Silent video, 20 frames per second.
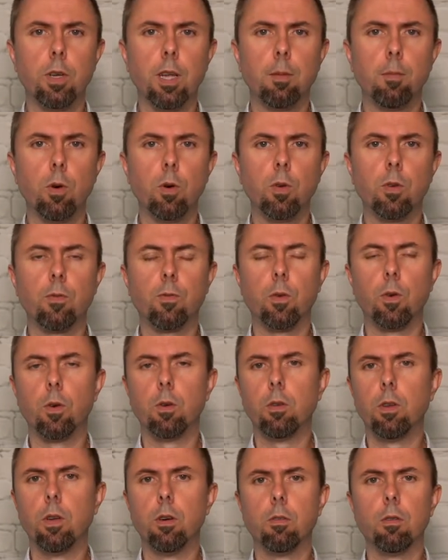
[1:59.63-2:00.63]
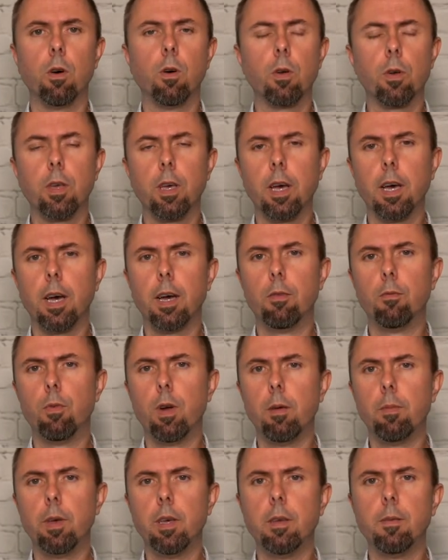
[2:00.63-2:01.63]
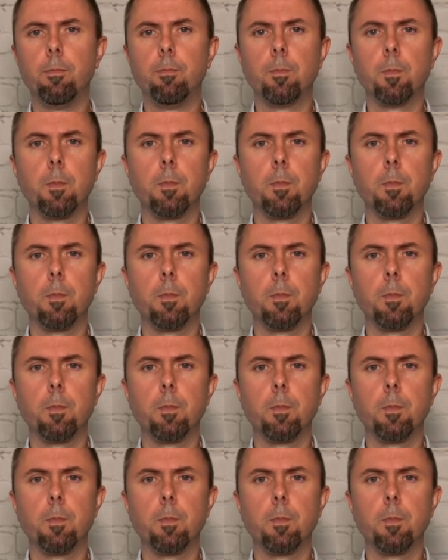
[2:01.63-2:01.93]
demos for AutoCAD, Revit.